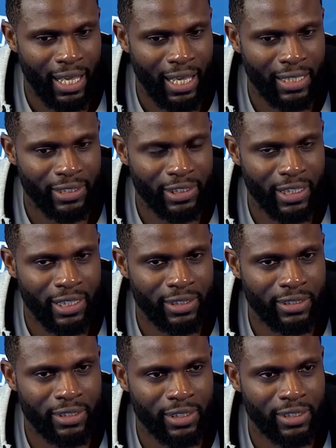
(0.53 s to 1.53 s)
I got a
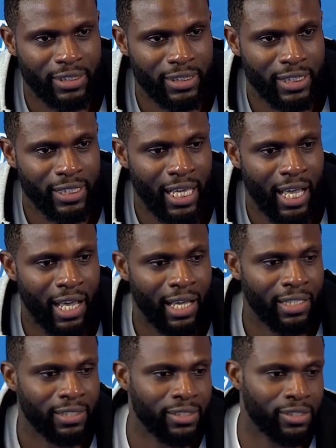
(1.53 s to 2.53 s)
chance to see
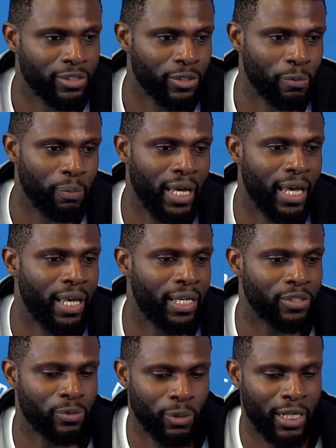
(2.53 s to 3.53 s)
guys
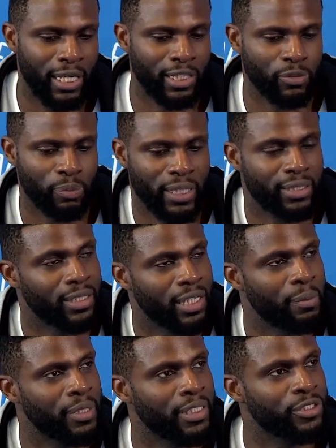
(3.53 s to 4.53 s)
surpass what I expected
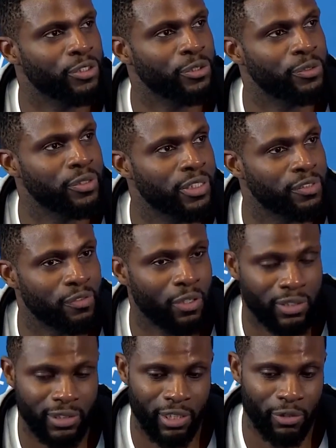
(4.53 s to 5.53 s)
coming into as
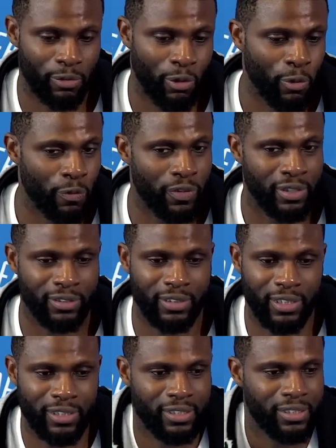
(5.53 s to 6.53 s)
far as their growth and
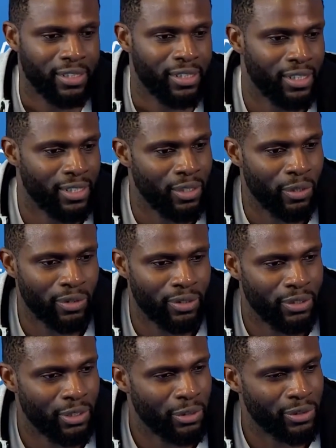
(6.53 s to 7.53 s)
just,
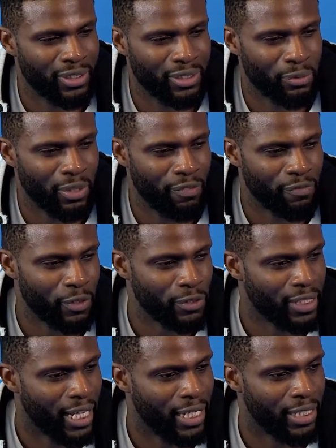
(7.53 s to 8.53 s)
you know, just when I
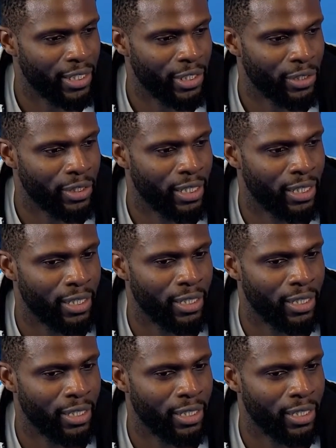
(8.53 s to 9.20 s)
first got here,